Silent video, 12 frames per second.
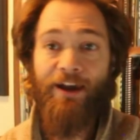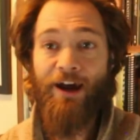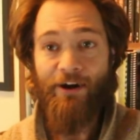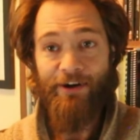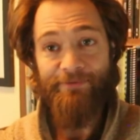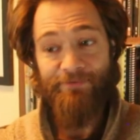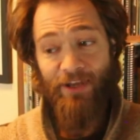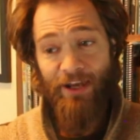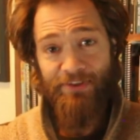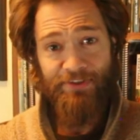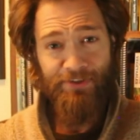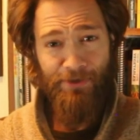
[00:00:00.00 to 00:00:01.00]
All right, so
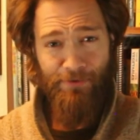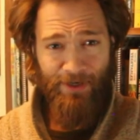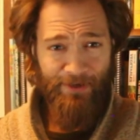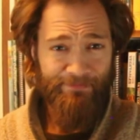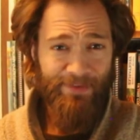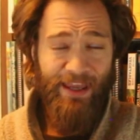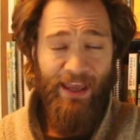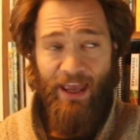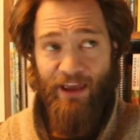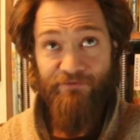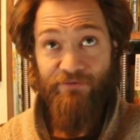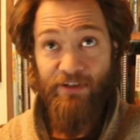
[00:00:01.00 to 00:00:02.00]
how's this going to work?
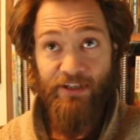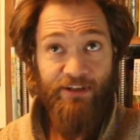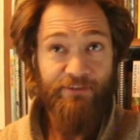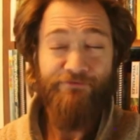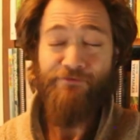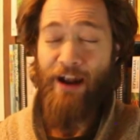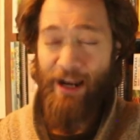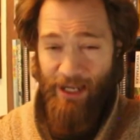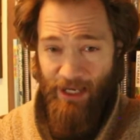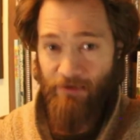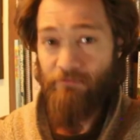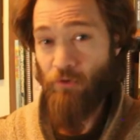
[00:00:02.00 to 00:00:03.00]
Every
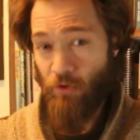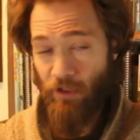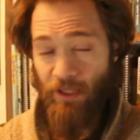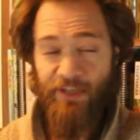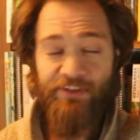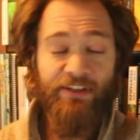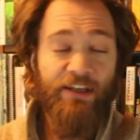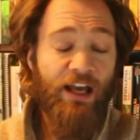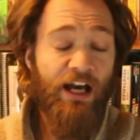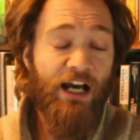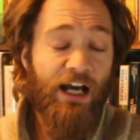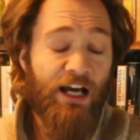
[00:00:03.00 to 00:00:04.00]
Friday, more or less,
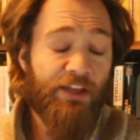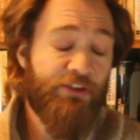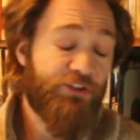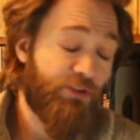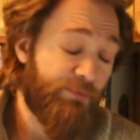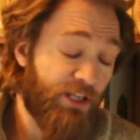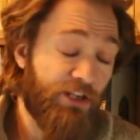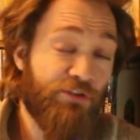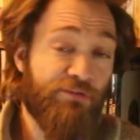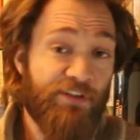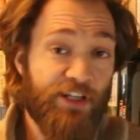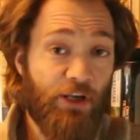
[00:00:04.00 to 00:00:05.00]
uh, there should be a
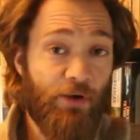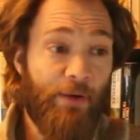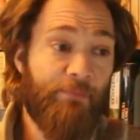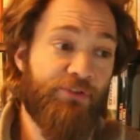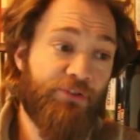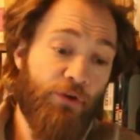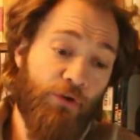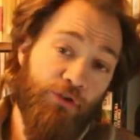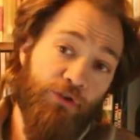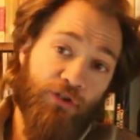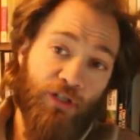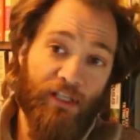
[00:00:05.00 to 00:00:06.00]
new video up, so
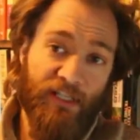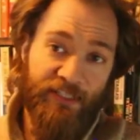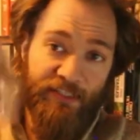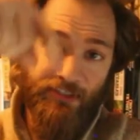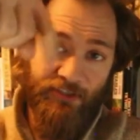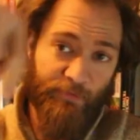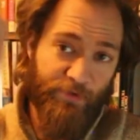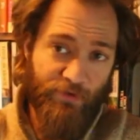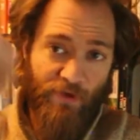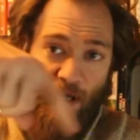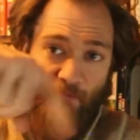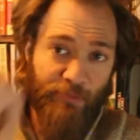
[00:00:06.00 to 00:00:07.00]
you should click the
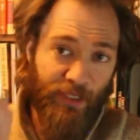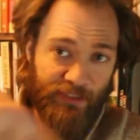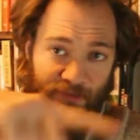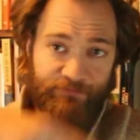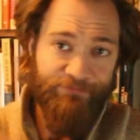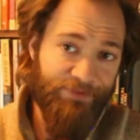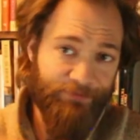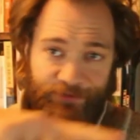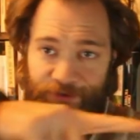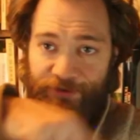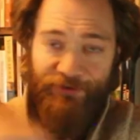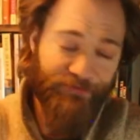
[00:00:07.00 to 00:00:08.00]
subscribe button. I'm
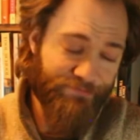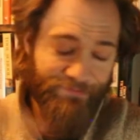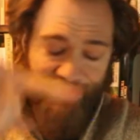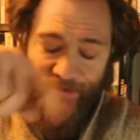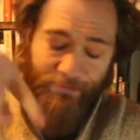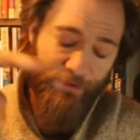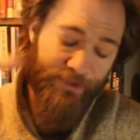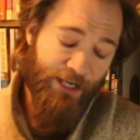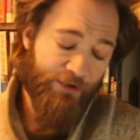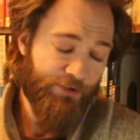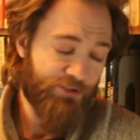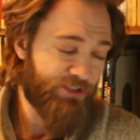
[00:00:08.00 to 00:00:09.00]
sure there's somewhere
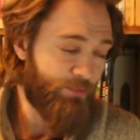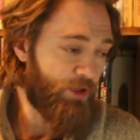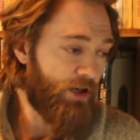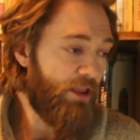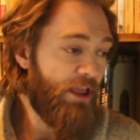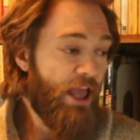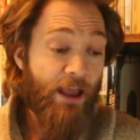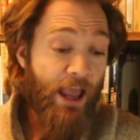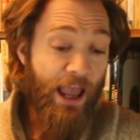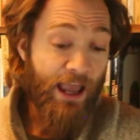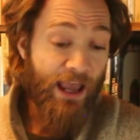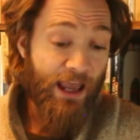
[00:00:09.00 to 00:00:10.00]
down here somewhere,
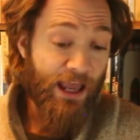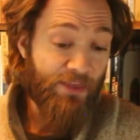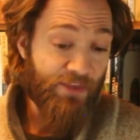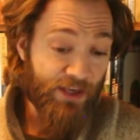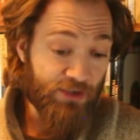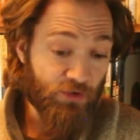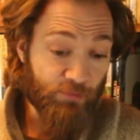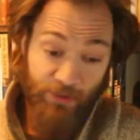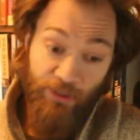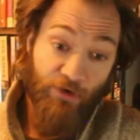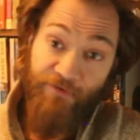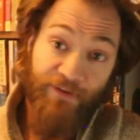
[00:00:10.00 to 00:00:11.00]
and then you'll
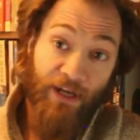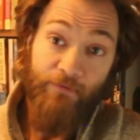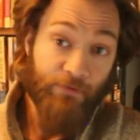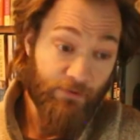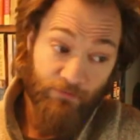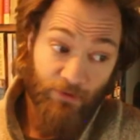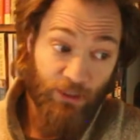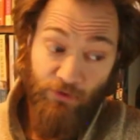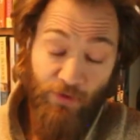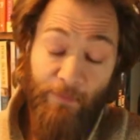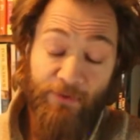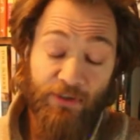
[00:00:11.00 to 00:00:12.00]
be notified when a
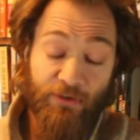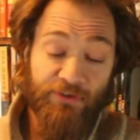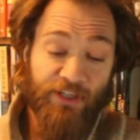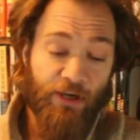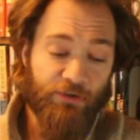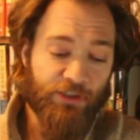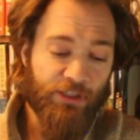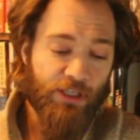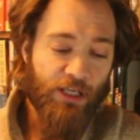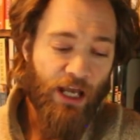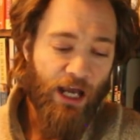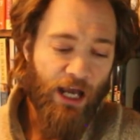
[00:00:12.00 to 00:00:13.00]
new episode's out.
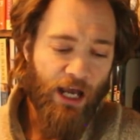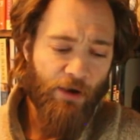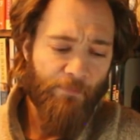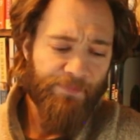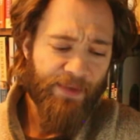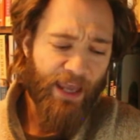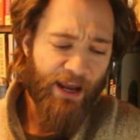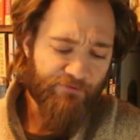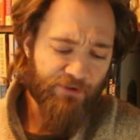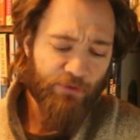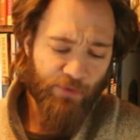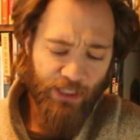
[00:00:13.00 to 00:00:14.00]
Uh,
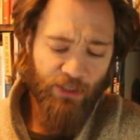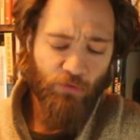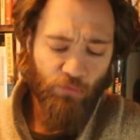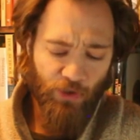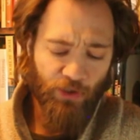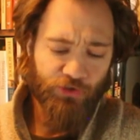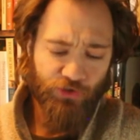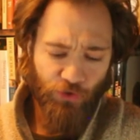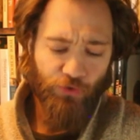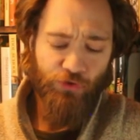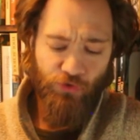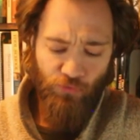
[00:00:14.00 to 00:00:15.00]
Every week we'll
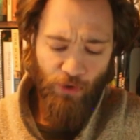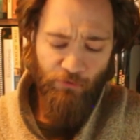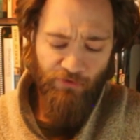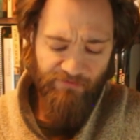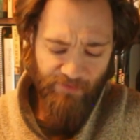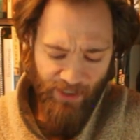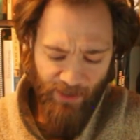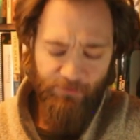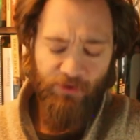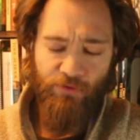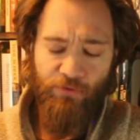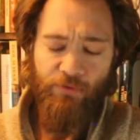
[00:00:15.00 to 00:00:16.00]
show you what we've been up
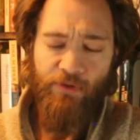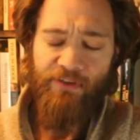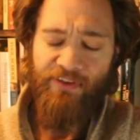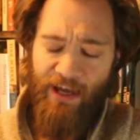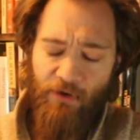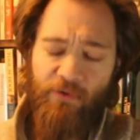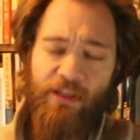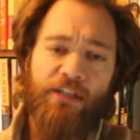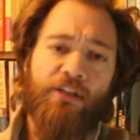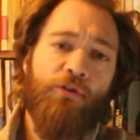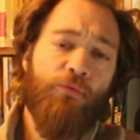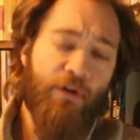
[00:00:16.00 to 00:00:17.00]
to that
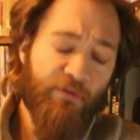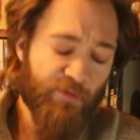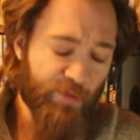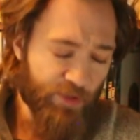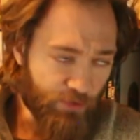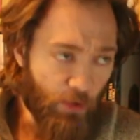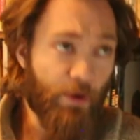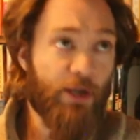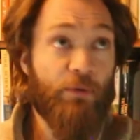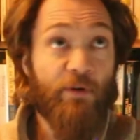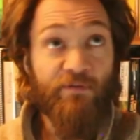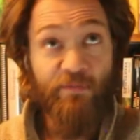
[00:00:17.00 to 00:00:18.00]
week, what we've been
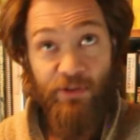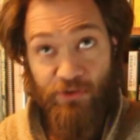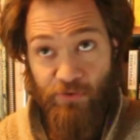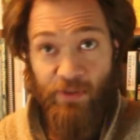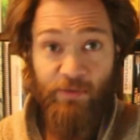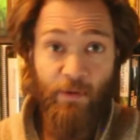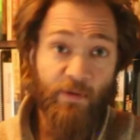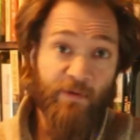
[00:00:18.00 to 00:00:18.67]
growing, what we've been doing, what